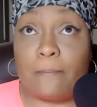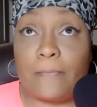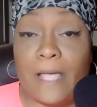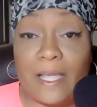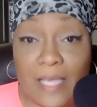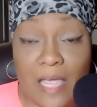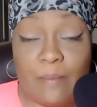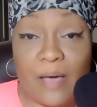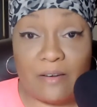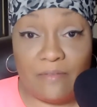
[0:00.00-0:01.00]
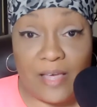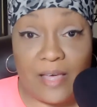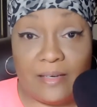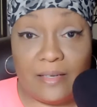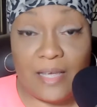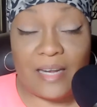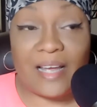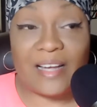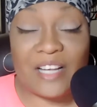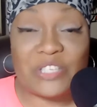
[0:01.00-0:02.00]
I came out of that and
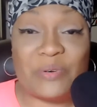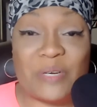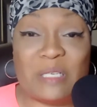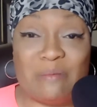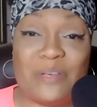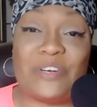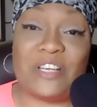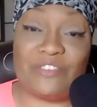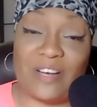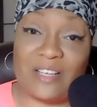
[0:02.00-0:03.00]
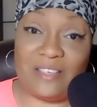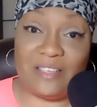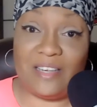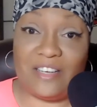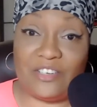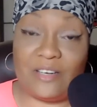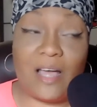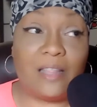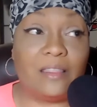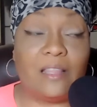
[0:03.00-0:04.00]
I got to experience reconciliation.
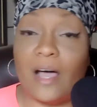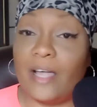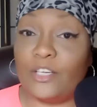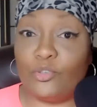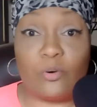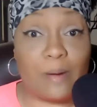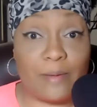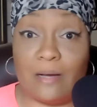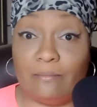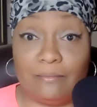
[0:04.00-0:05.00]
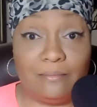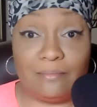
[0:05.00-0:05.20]
I adore my mom.